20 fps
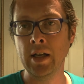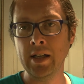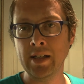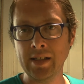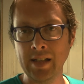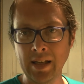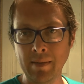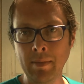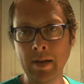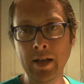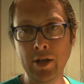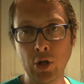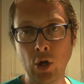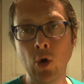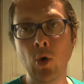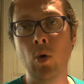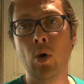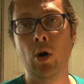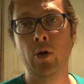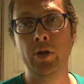see me
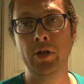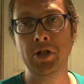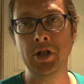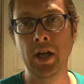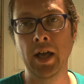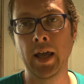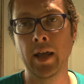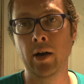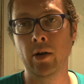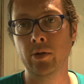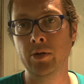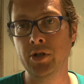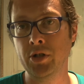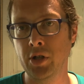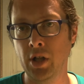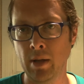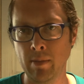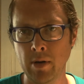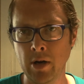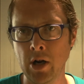do on the channel,
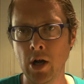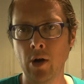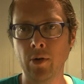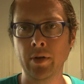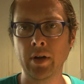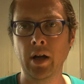just let me know.